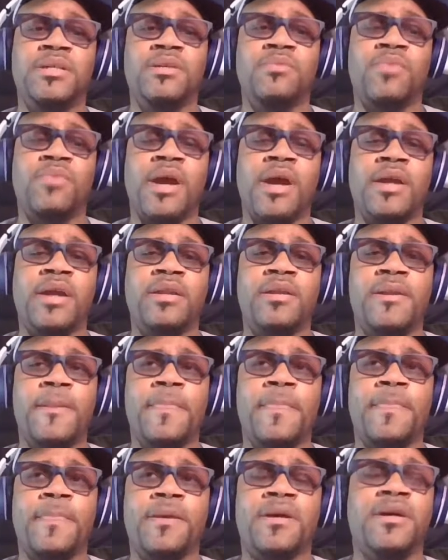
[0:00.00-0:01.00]
right?
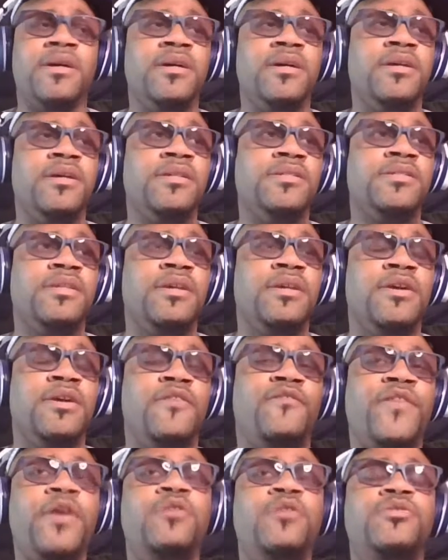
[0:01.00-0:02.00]
Because
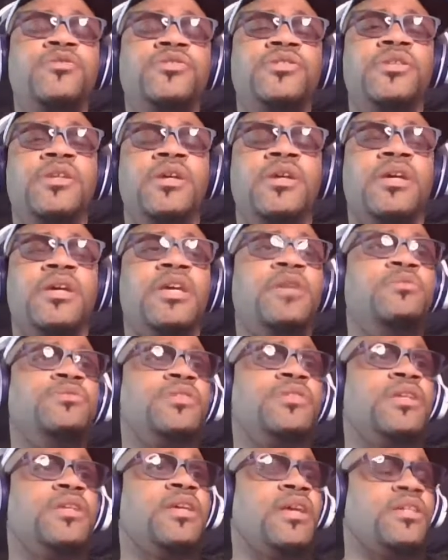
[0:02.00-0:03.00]
first he
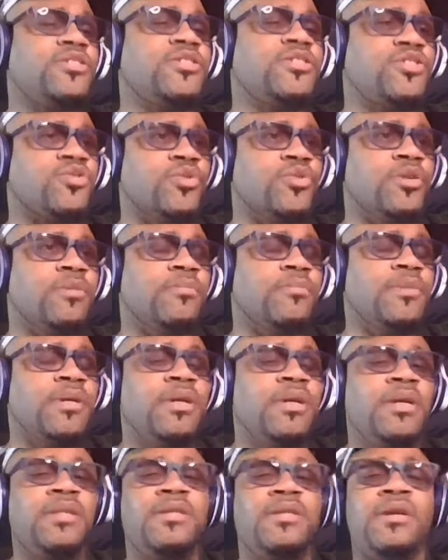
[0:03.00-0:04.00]
was against Trump,
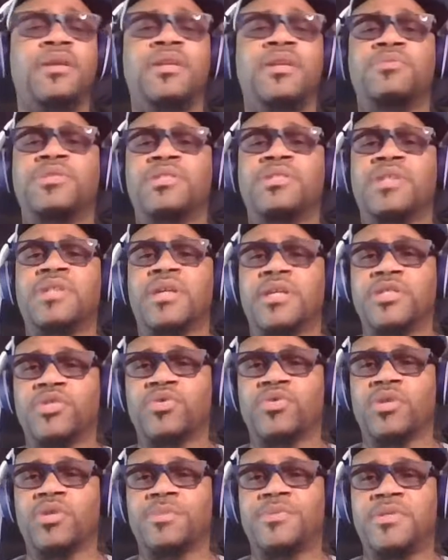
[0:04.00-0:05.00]
then he was sucking
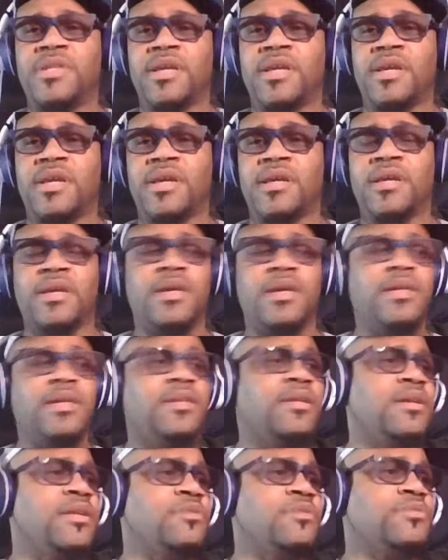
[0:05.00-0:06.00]
Trump's dick,
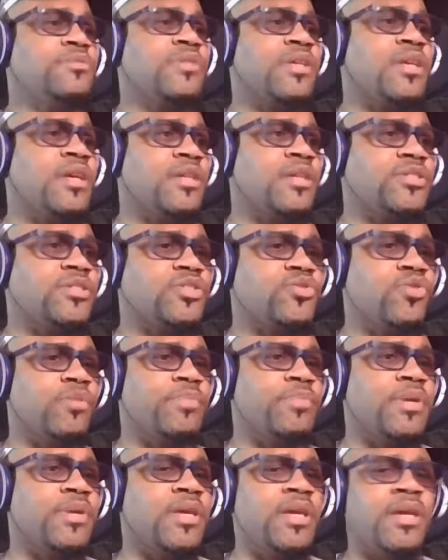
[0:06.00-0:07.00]
then he was against
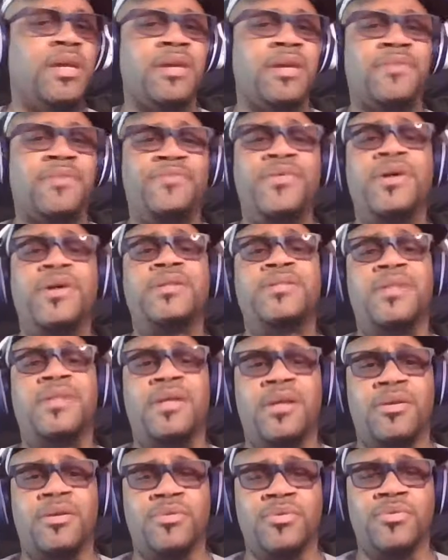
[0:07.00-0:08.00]
Trump again. Fuck
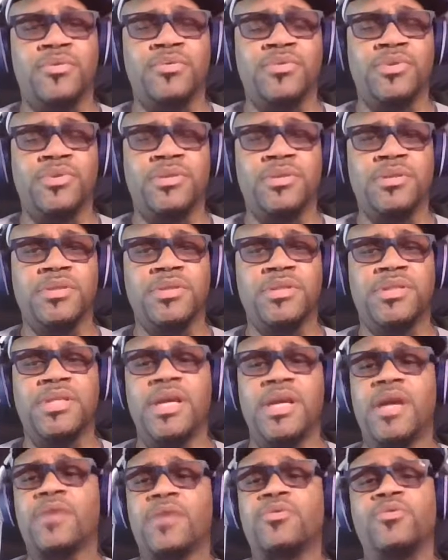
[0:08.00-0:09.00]
Ted Cruz.
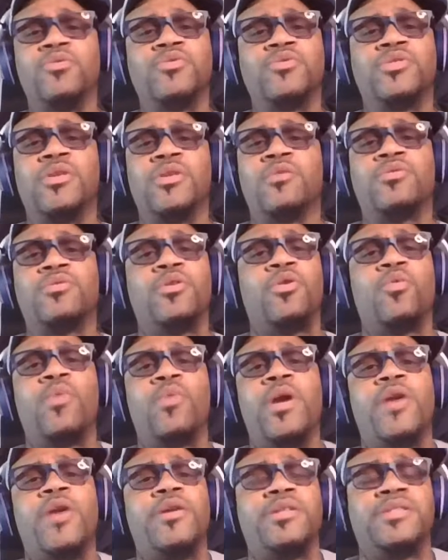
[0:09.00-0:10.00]
Ted Cruz don't know
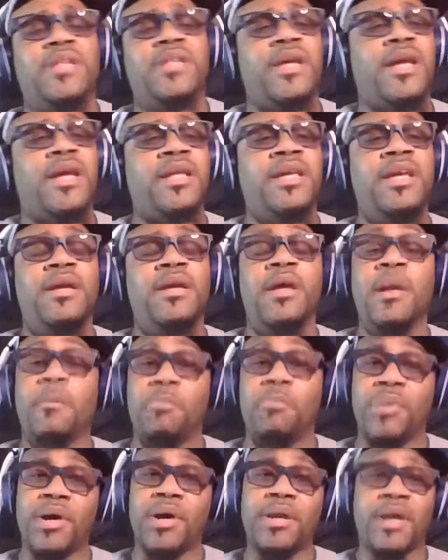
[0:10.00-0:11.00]
where he stand.
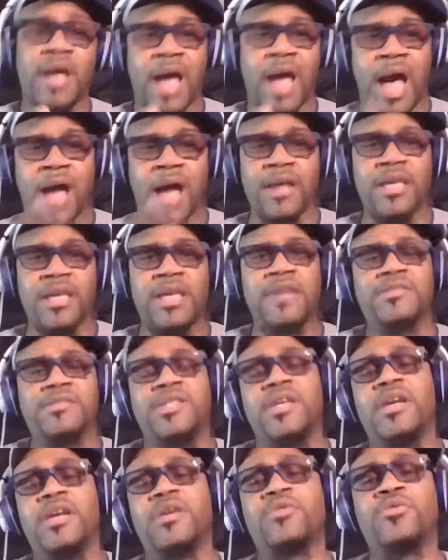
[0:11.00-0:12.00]
But I'll give
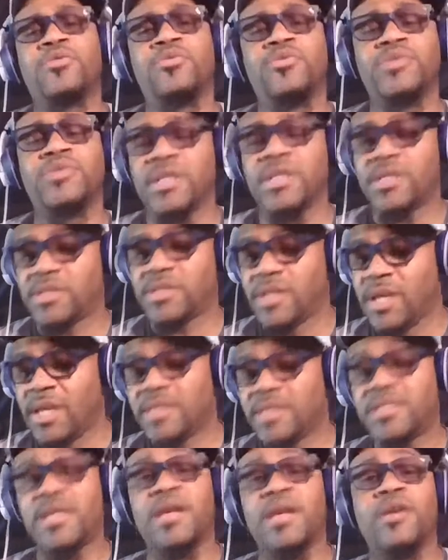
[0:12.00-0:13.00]
Ted Cruz this.
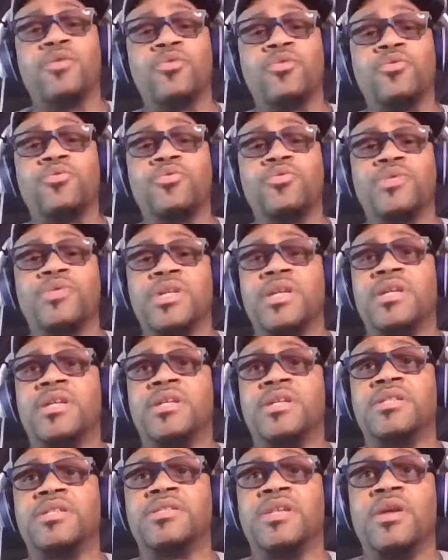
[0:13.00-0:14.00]
Ted Cruz
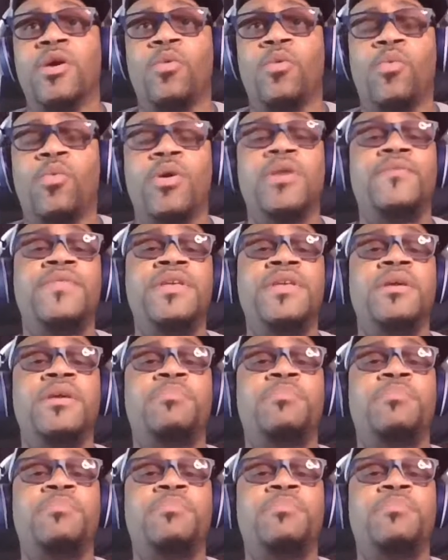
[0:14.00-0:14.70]
is one of the